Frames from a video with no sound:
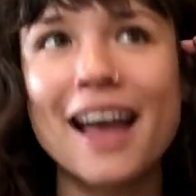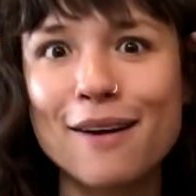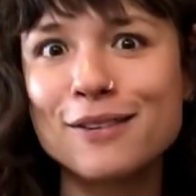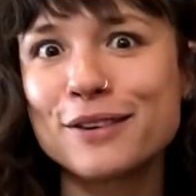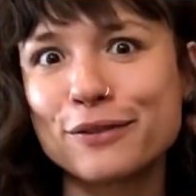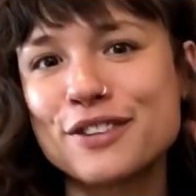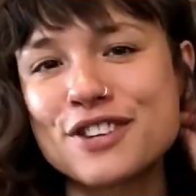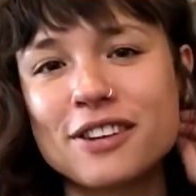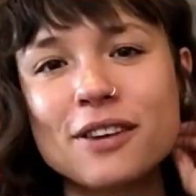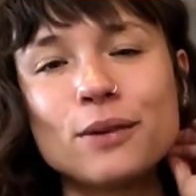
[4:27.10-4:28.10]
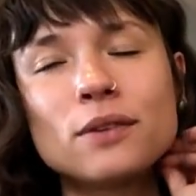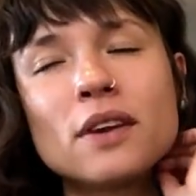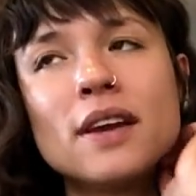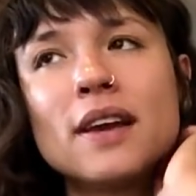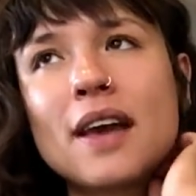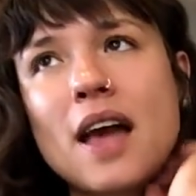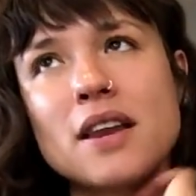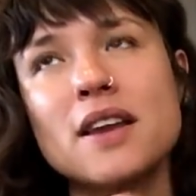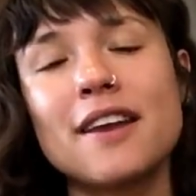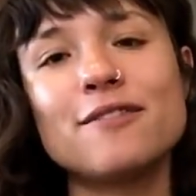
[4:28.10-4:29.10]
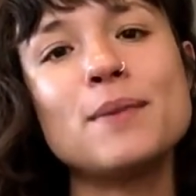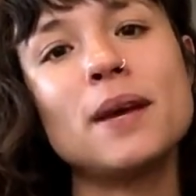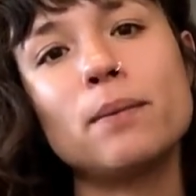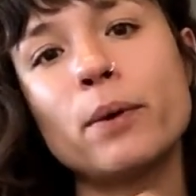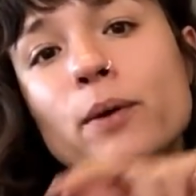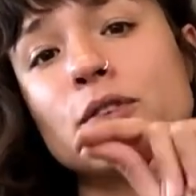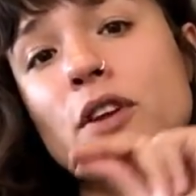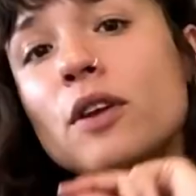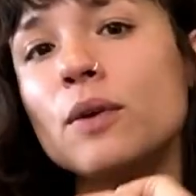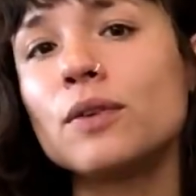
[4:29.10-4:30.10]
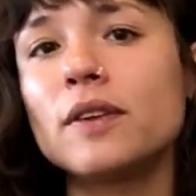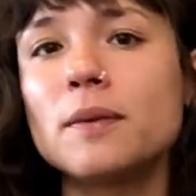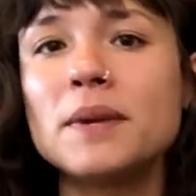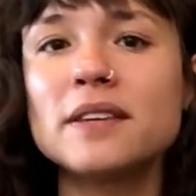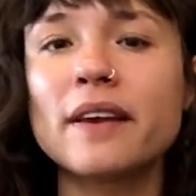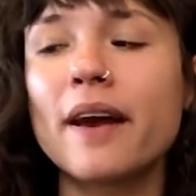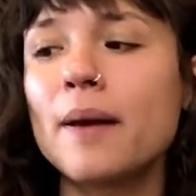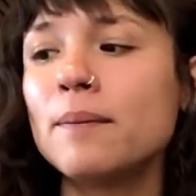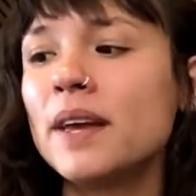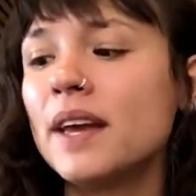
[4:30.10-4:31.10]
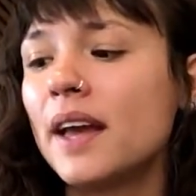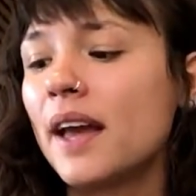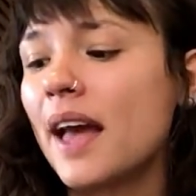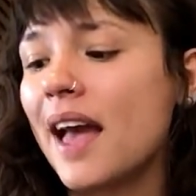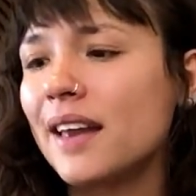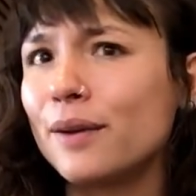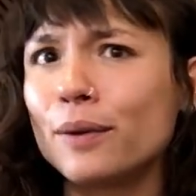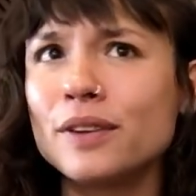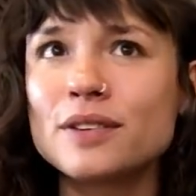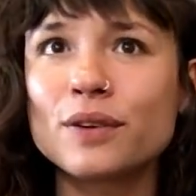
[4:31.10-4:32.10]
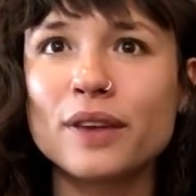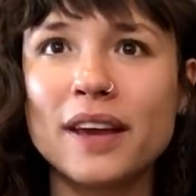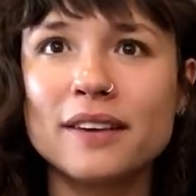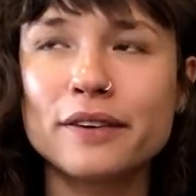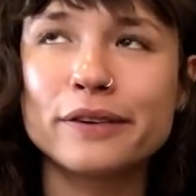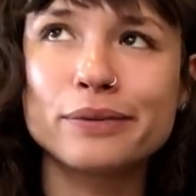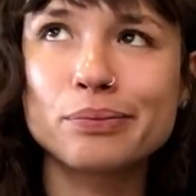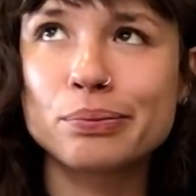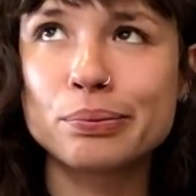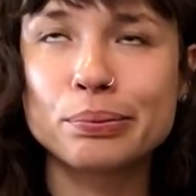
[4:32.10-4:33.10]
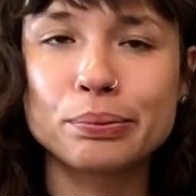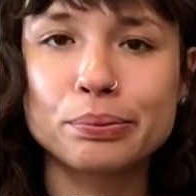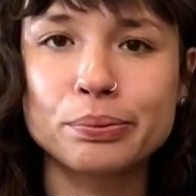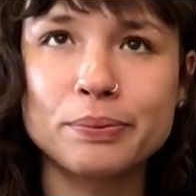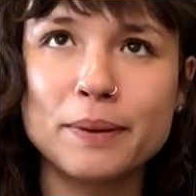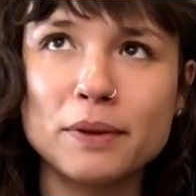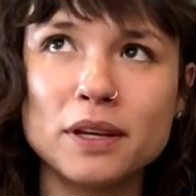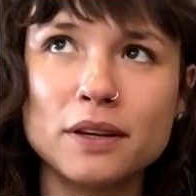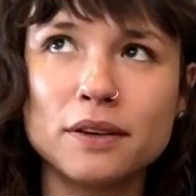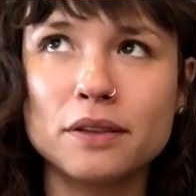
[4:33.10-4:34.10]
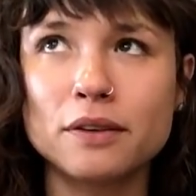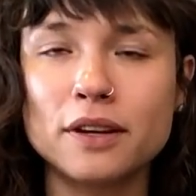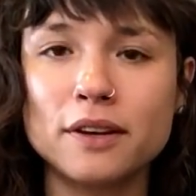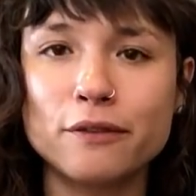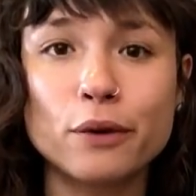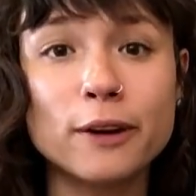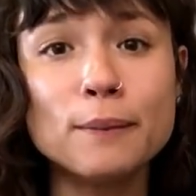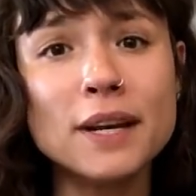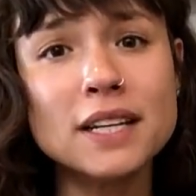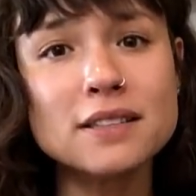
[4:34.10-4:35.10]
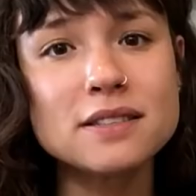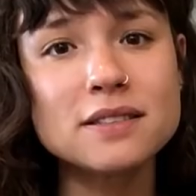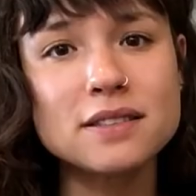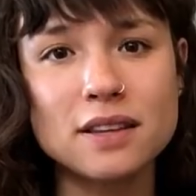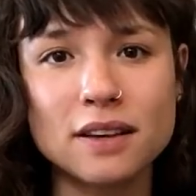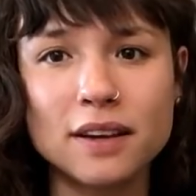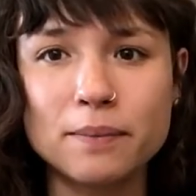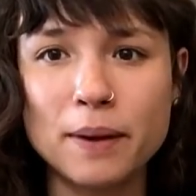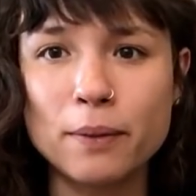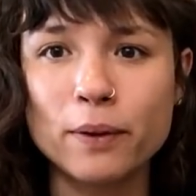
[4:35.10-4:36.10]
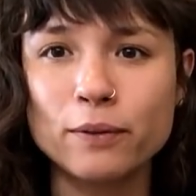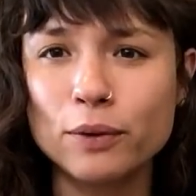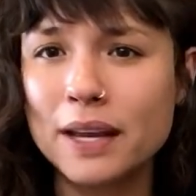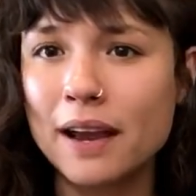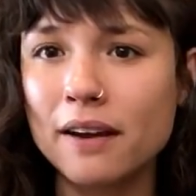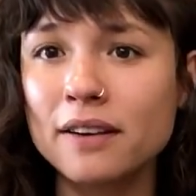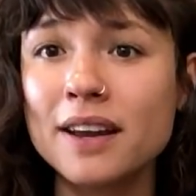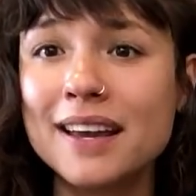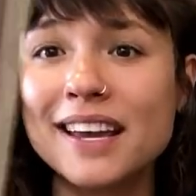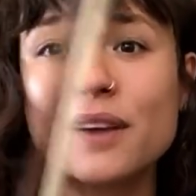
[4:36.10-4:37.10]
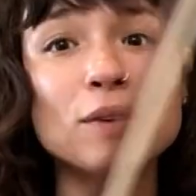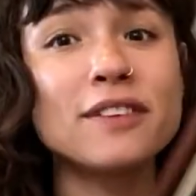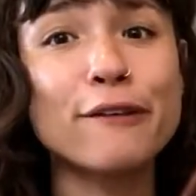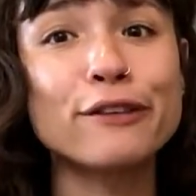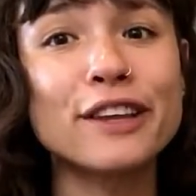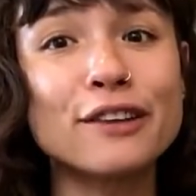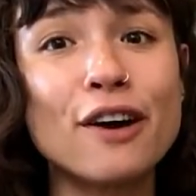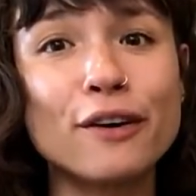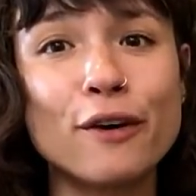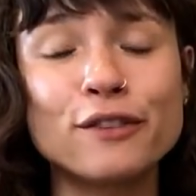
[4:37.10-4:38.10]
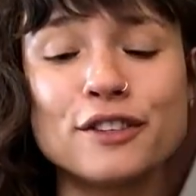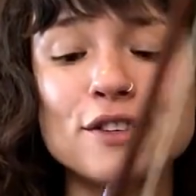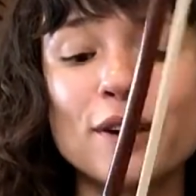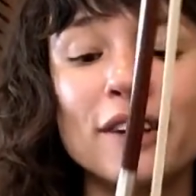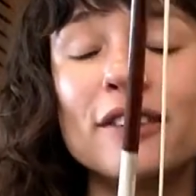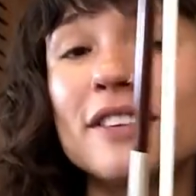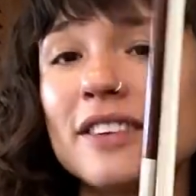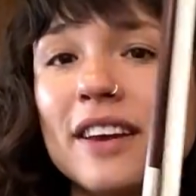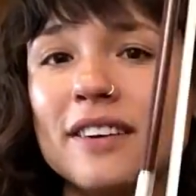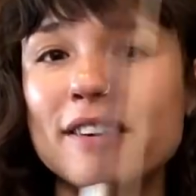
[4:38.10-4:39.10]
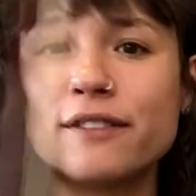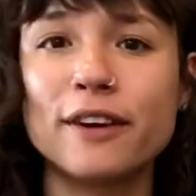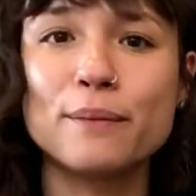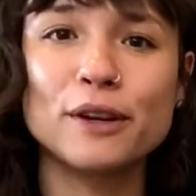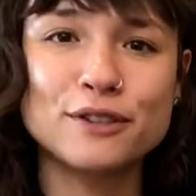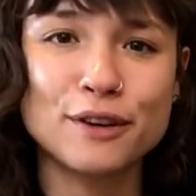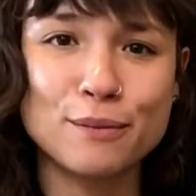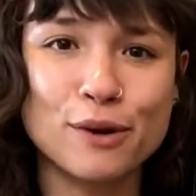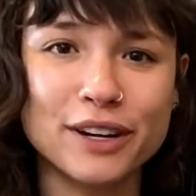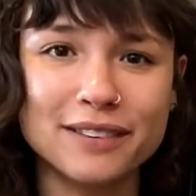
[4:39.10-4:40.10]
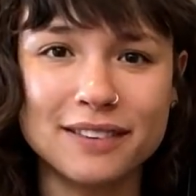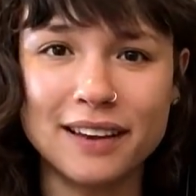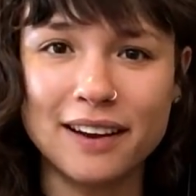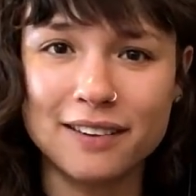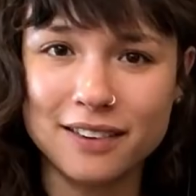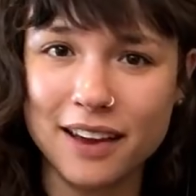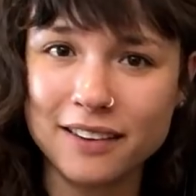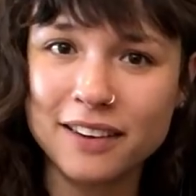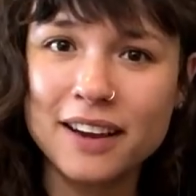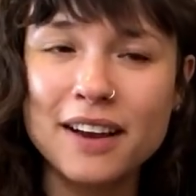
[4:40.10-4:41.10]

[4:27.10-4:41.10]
out different cellos, and he gave me a bow to use in the meantime, and it only took like maybe 30-40 minutes to get my bow rehaired. It was definitely long overdue. I couldn't tighten it very much anymore because the hairs had